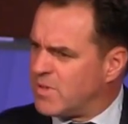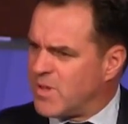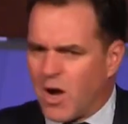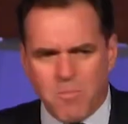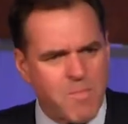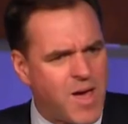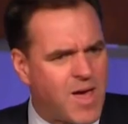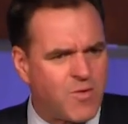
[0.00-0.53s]

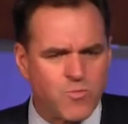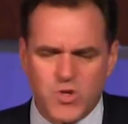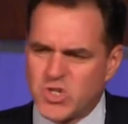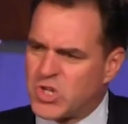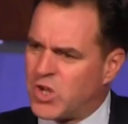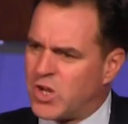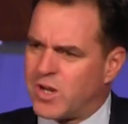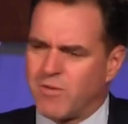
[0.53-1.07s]
young men
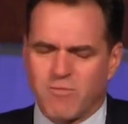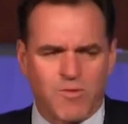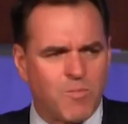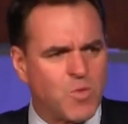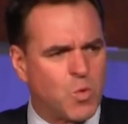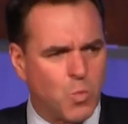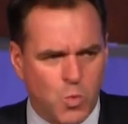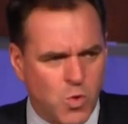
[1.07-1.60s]
returning
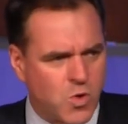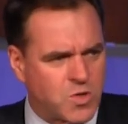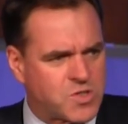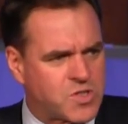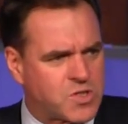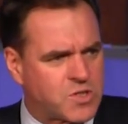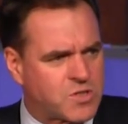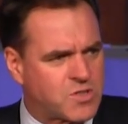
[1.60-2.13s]
from the war
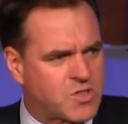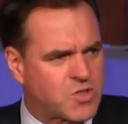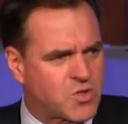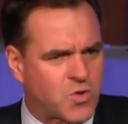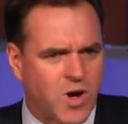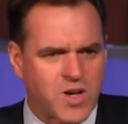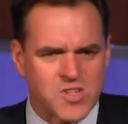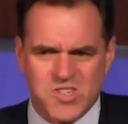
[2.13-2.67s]
to, to
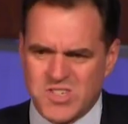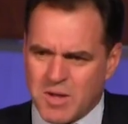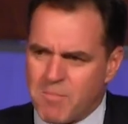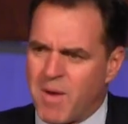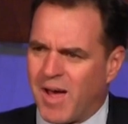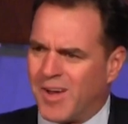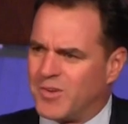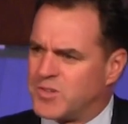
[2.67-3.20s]
try
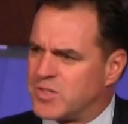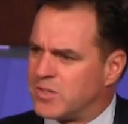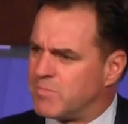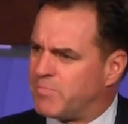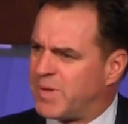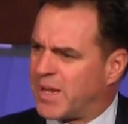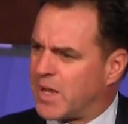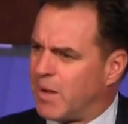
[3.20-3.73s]
somehow to
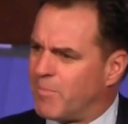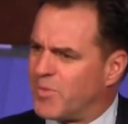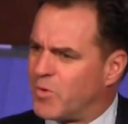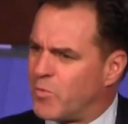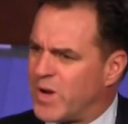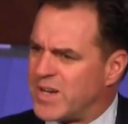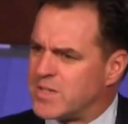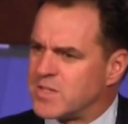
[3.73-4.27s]
pick up
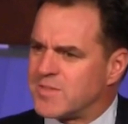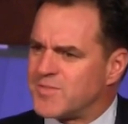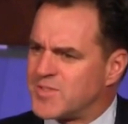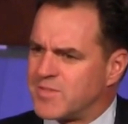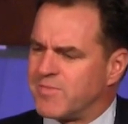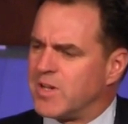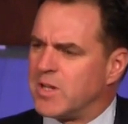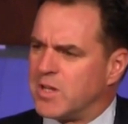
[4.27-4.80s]
the reins of
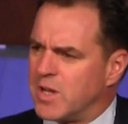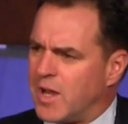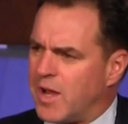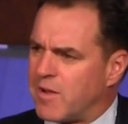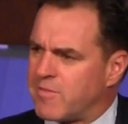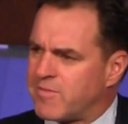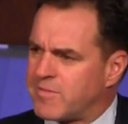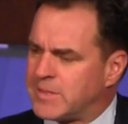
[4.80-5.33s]
civilian
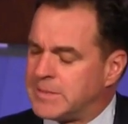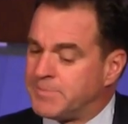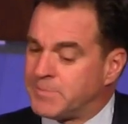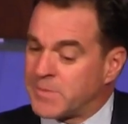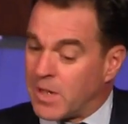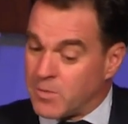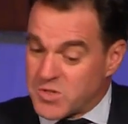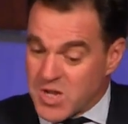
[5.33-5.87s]
life.
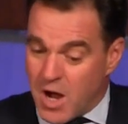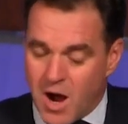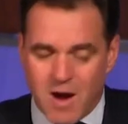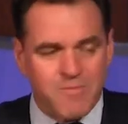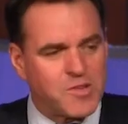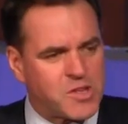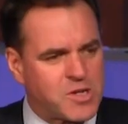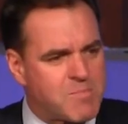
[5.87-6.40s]
And it was at
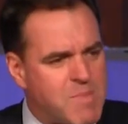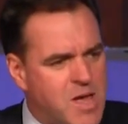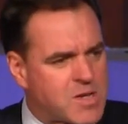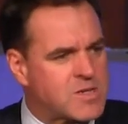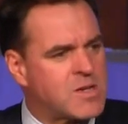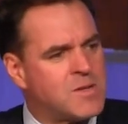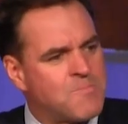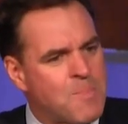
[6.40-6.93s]
Harvard that he
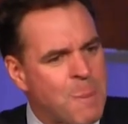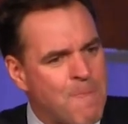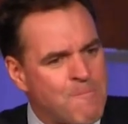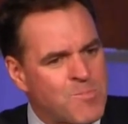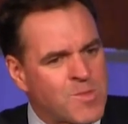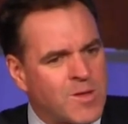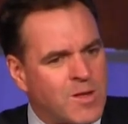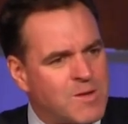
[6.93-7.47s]
met
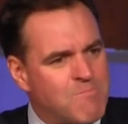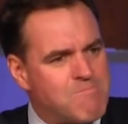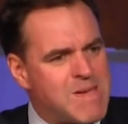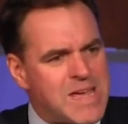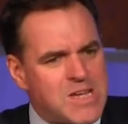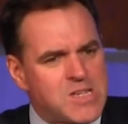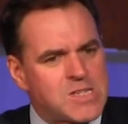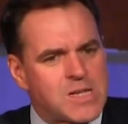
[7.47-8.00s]
an
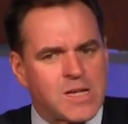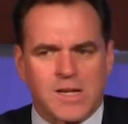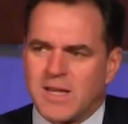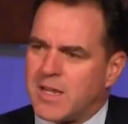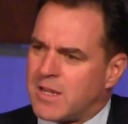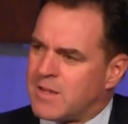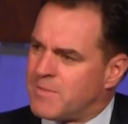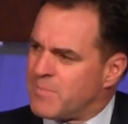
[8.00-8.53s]

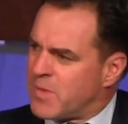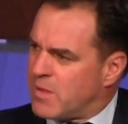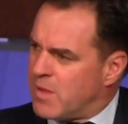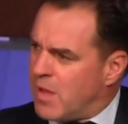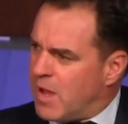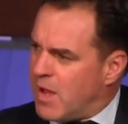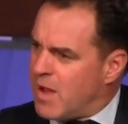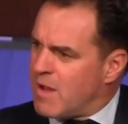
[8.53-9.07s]
amazingly
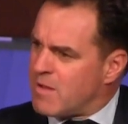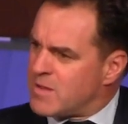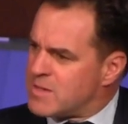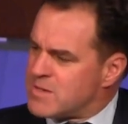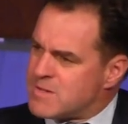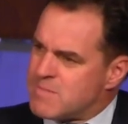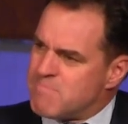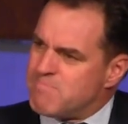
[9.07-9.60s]
uh,
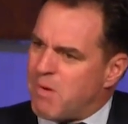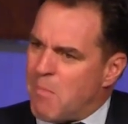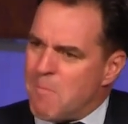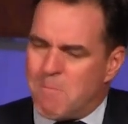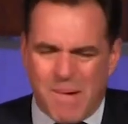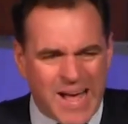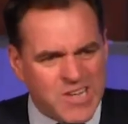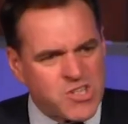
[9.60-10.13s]

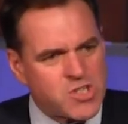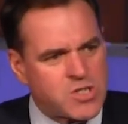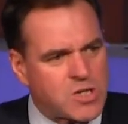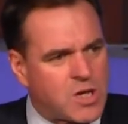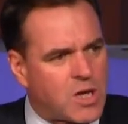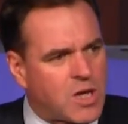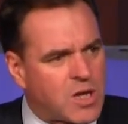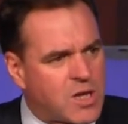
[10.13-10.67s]

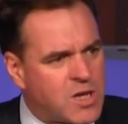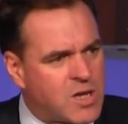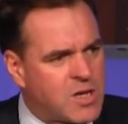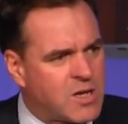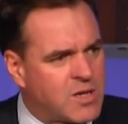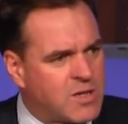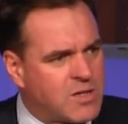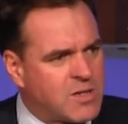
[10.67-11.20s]
bombastic
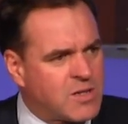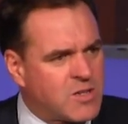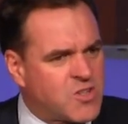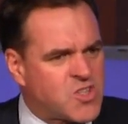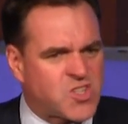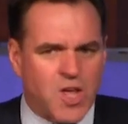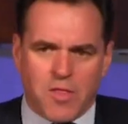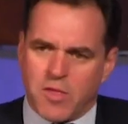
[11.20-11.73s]

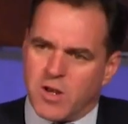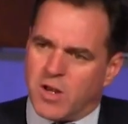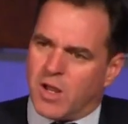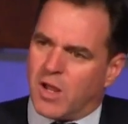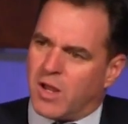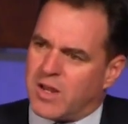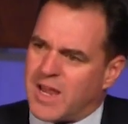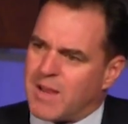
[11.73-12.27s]

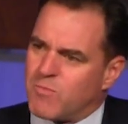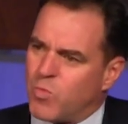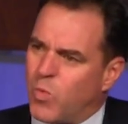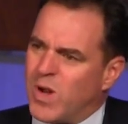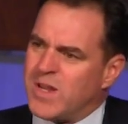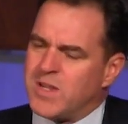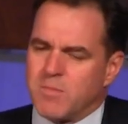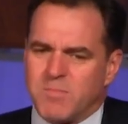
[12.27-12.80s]
southerner named
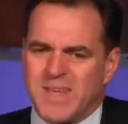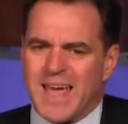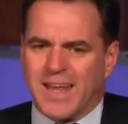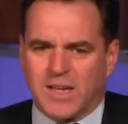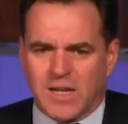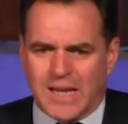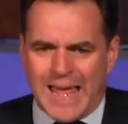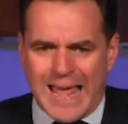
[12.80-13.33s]
William
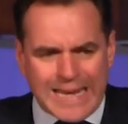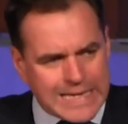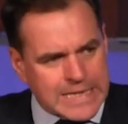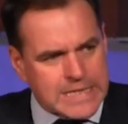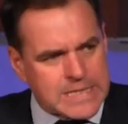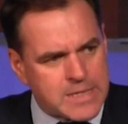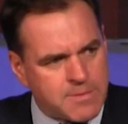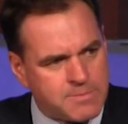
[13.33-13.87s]
Yandell
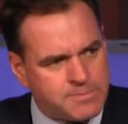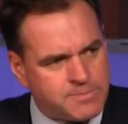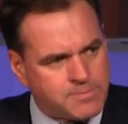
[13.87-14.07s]
Elliott,